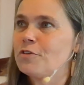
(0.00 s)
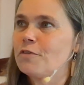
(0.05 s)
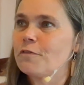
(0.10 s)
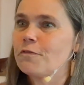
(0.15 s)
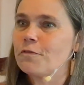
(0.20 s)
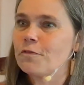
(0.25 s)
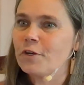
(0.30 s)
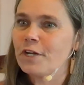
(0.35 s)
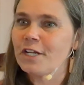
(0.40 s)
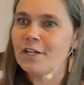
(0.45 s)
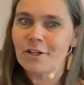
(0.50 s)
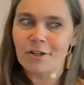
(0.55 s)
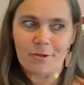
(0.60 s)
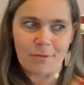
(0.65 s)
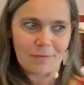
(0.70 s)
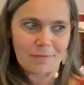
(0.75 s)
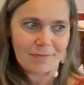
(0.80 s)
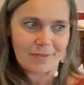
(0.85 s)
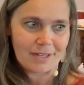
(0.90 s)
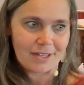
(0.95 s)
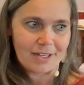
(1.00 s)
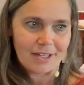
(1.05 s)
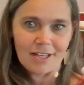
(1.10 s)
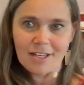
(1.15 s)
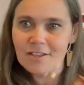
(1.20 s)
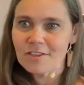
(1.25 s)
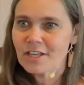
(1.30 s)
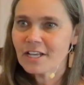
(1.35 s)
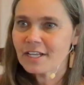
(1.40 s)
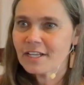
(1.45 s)
the freedom
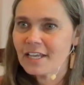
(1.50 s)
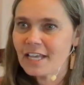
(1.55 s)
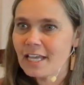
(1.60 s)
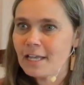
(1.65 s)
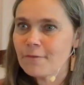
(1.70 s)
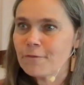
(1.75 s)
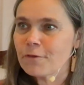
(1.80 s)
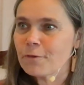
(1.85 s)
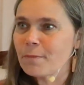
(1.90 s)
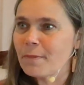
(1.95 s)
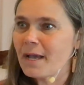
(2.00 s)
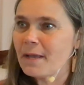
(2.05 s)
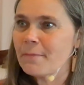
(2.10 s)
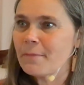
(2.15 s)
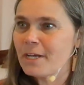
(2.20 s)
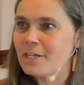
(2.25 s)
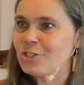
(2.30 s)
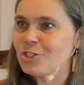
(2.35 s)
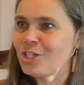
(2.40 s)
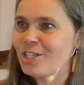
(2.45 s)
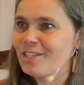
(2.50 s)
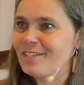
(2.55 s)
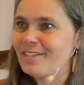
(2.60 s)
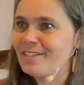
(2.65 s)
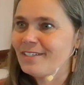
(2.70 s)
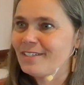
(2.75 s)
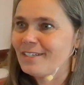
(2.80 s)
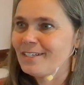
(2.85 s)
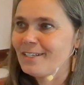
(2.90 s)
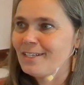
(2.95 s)
that came from my budget.
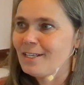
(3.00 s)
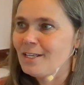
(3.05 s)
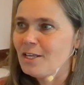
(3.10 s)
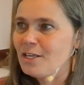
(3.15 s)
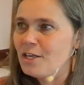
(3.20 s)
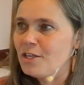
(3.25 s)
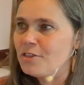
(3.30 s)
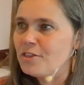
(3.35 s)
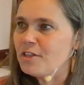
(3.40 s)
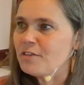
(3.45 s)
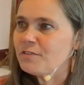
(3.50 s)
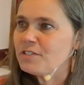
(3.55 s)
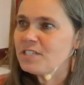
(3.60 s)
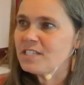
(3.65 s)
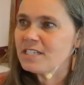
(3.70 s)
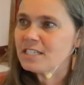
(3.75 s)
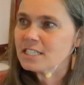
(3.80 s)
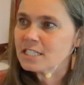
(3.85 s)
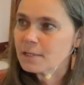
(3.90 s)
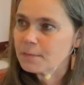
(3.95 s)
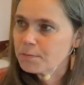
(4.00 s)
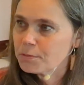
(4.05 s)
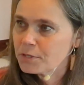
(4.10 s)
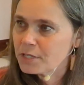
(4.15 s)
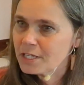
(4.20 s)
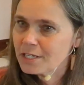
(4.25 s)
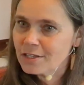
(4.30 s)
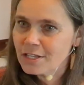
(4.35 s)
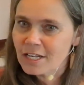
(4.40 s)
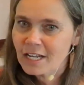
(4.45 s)
The
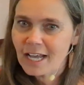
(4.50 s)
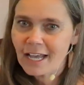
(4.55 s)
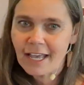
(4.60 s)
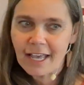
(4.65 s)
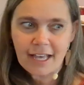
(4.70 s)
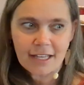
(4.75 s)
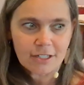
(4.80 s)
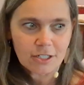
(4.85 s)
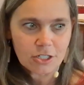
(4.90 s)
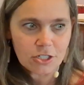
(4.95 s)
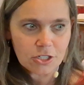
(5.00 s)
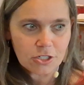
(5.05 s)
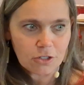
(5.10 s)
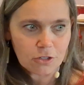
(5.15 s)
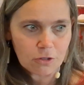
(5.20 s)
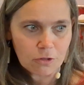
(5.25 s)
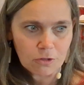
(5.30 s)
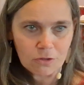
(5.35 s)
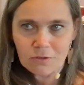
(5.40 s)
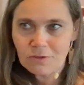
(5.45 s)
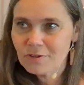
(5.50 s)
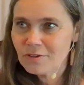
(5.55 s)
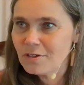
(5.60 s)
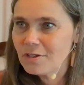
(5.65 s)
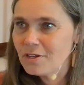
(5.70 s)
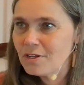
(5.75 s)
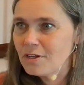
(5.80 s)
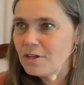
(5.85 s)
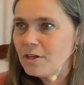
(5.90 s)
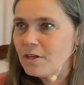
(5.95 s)
discipline that I had to do
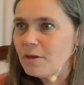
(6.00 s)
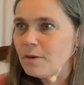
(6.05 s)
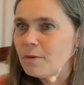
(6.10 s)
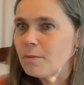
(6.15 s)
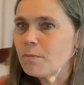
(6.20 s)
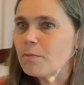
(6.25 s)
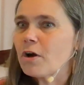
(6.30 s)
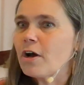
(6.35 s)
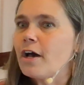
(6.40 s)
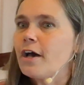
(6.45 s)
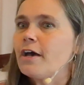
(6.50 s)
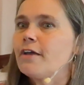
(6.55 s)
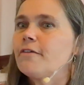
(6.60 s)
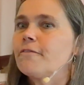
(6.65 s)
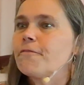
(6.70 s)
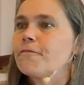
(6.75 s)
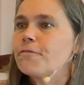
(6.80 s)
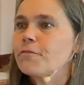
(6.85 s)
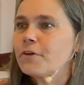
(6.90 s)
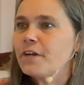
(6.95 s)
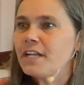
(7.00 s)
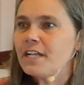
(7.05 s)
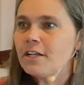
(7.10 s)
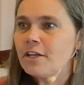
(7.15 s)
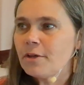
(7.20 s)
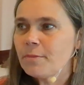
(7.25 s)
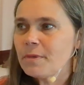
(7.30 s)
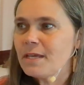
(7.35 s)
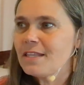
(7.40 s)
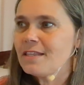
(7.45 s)
brought
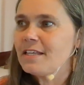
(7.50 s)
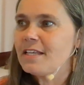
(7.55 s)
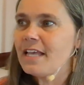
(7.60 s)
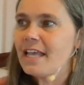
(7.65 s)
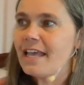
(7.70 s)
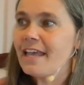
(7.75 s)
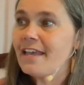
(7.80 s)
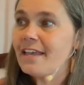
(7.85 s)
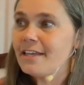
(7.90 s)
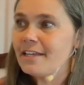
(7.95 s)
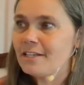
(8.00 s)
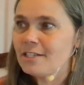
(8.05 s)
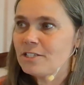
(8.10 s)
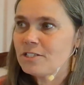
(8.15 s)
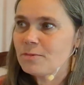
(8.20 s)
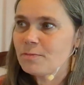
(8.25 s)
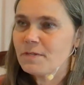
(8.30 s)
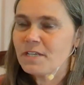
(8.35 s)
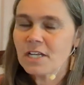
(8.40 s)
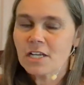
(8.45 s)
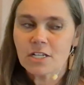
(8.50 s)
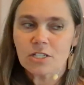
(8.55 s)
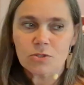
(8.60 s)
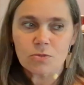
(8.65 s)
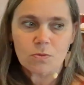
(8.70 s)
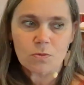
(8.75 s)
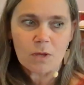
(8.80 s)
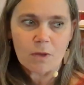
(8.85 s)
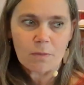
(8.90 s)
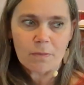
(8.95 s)
freedom in the end because
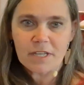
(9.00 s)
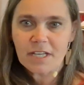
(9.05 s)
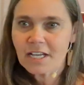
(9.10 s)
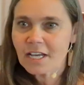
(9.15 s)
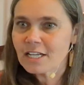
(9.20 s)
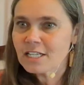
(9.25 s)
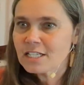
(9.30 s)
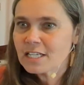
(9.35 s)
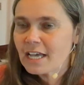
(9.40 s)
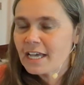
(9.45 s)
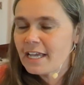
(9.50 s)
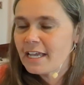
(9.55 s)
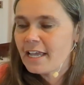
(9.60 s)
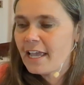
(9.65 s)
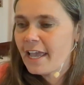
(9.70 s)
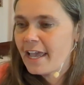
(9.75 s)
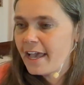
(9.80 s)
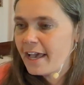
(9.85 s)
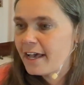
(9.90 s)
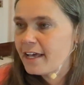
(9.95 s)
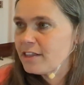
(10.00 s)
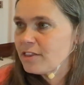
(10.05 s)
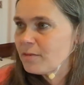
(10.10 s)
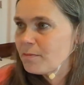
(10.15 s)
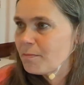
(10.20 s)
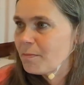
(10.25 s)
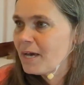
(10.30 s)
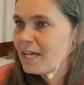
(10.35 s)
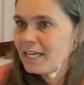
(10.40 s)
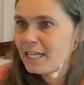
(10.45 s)
I had the
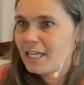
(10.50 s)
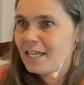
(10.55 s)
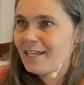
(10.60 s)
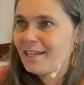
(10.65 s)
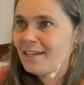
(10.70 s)
money.